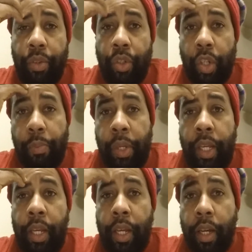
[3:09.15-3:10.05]
to
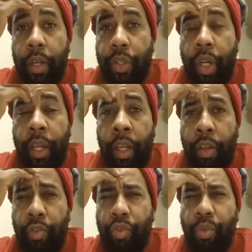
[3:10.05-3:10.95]
be a
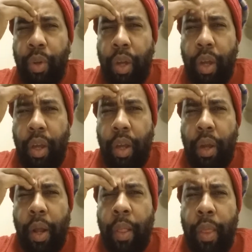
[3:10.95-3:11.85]
slave
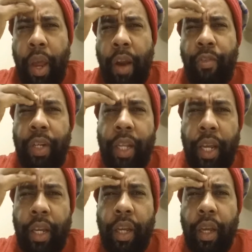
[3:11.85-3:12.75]
and the
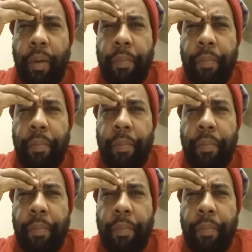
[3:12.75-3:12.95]
everyday